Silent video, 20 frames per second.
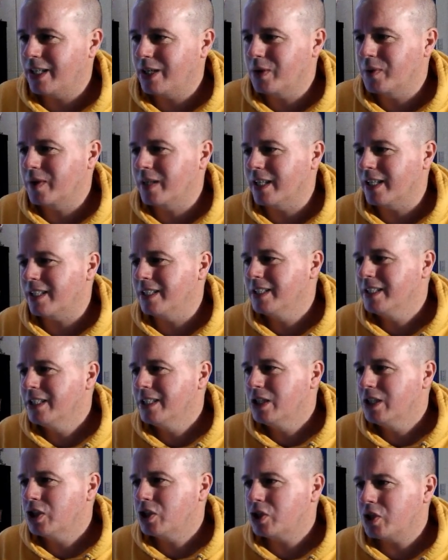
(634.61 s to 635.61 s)
Okay,
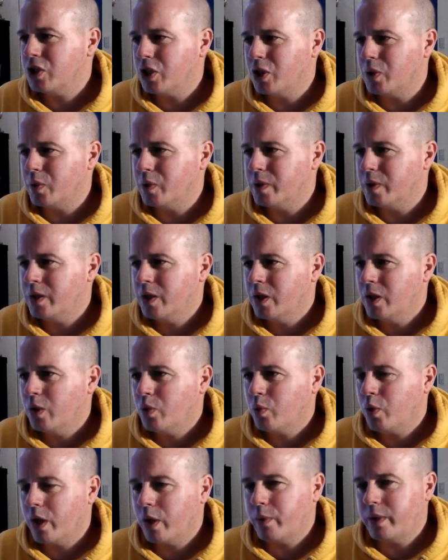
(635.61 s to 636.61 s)
so
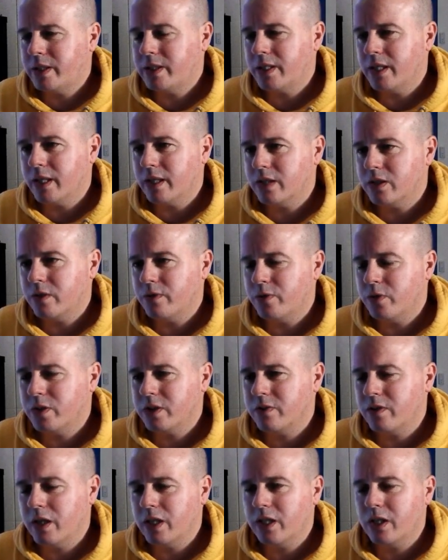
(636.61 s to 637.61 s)
what do we think? So first
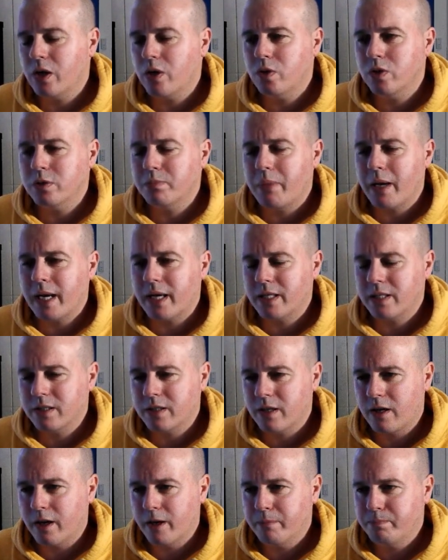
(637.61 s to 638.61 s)
of all, he goes back in
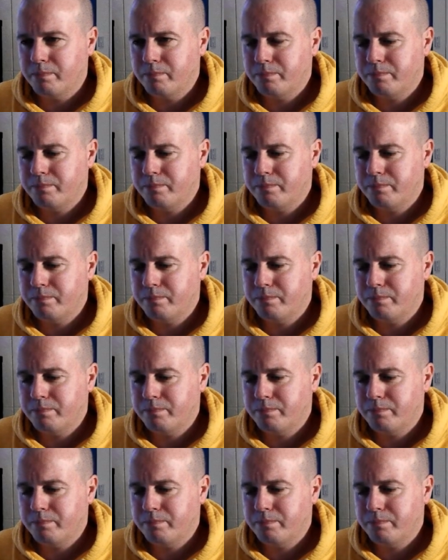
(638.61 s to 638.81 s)
time.